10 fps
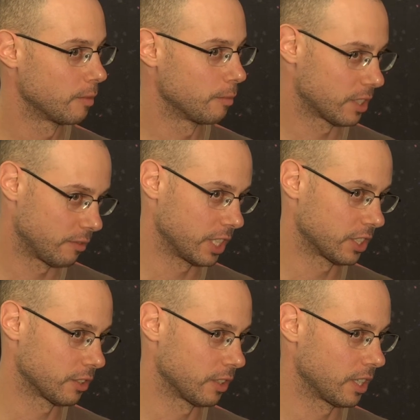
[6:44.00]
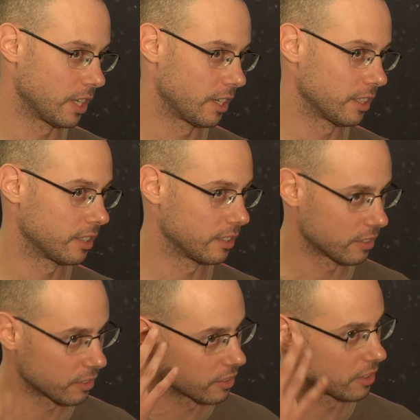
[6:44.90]
But visual art is
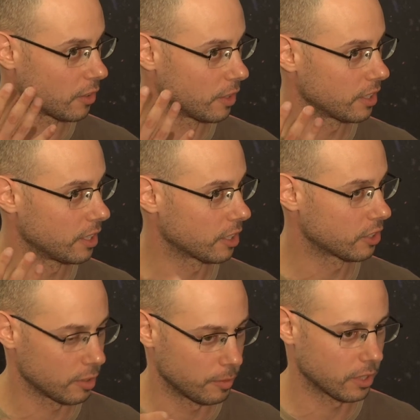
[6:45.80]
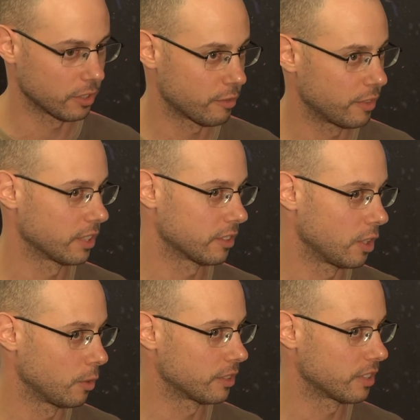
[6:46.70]
so intellectual because things
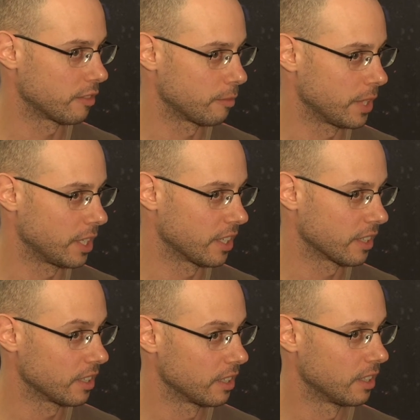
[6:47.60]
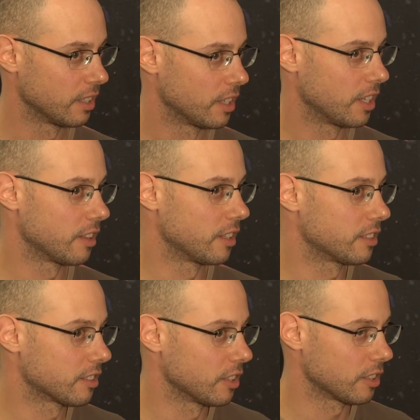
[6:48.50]
always have meaning and
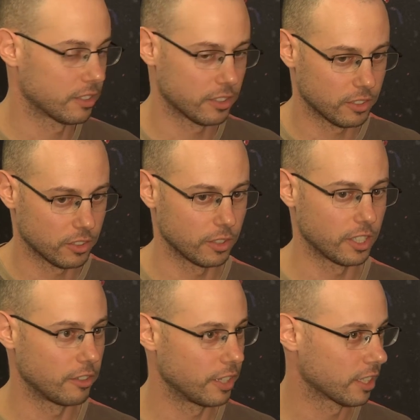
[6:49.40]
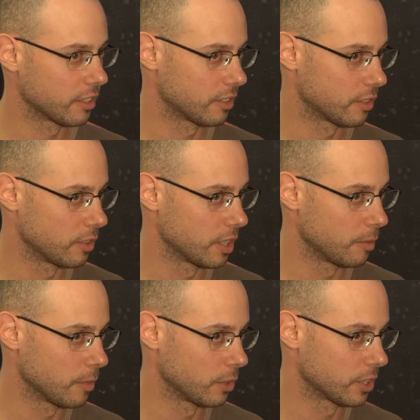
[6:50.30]
it's not so direct to the
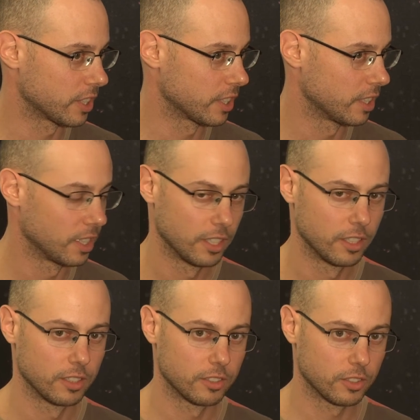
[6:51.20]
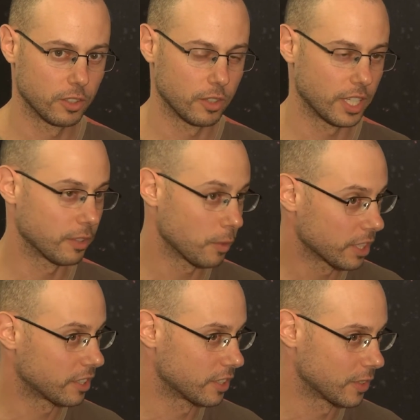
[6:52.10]
emotion. So I
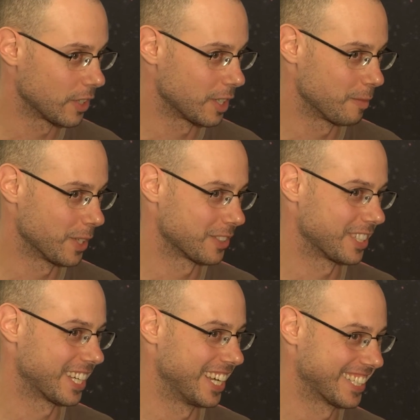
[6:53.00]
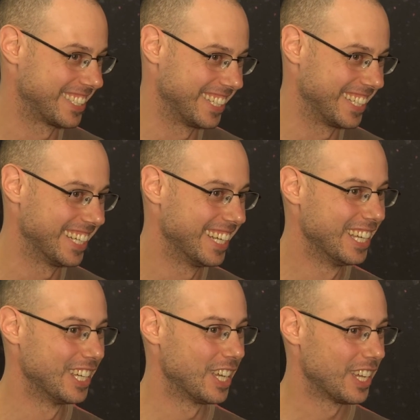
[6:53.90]
wanted to learn music, actually.
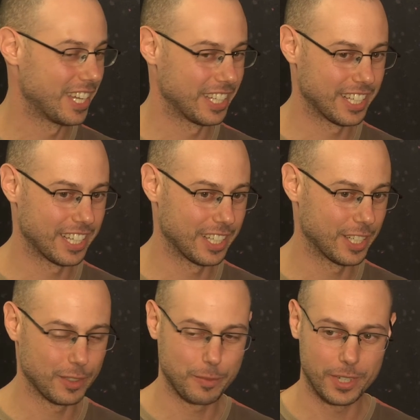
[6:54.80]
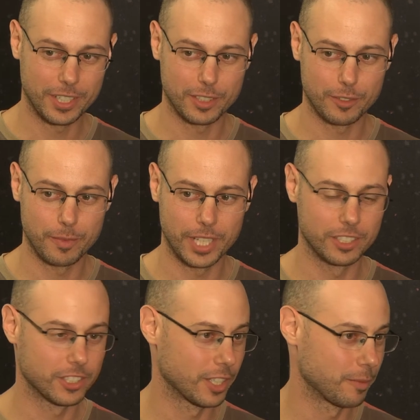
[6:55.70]
And part of my
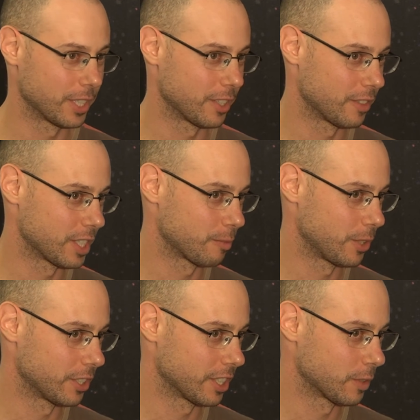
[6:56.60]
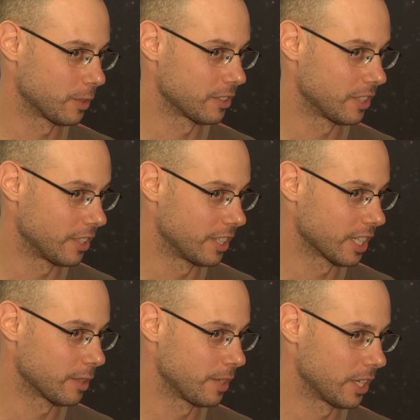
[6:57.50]
enjoyment of this project was
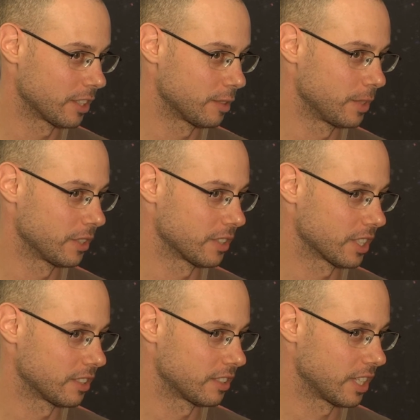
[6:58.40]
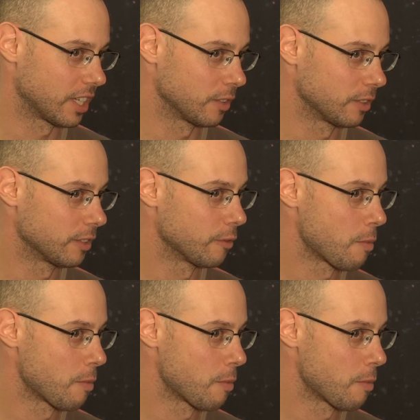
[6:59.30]
learning about music and sound.